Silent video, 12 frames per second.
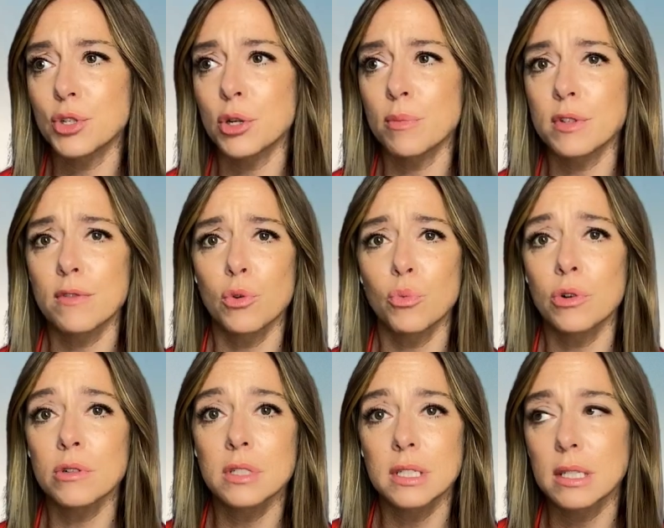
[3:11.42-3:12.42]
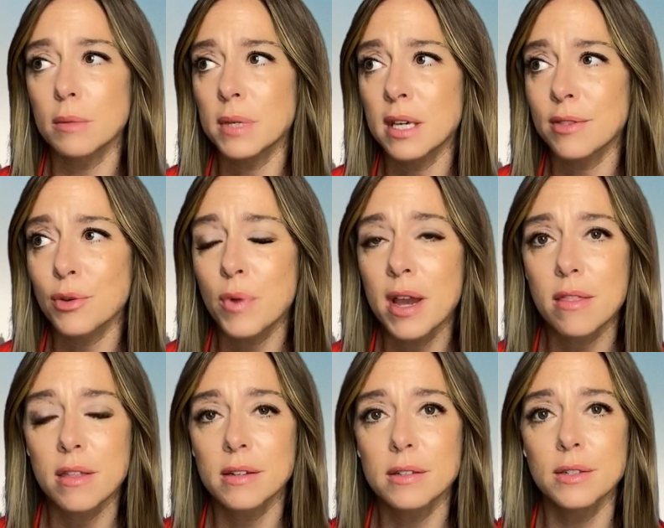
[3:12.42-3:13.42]
in terms of the world and it being the
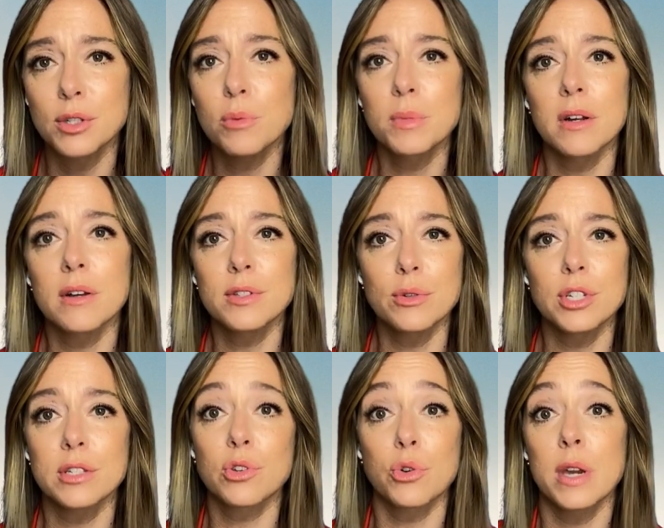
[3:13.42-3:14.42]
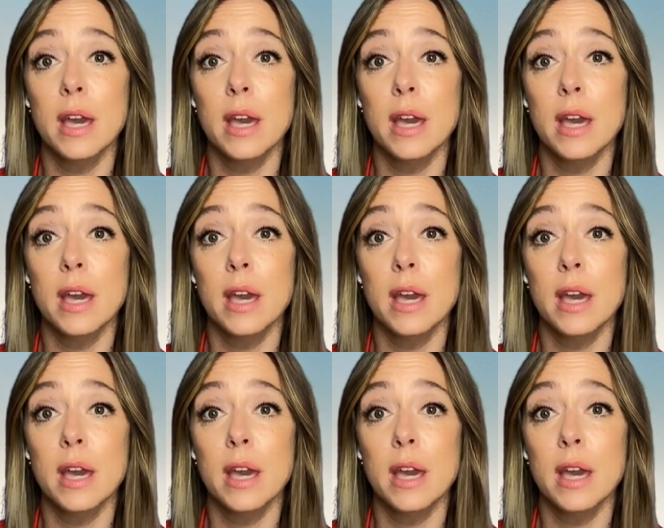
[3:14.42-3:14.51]
right thing to do, but also just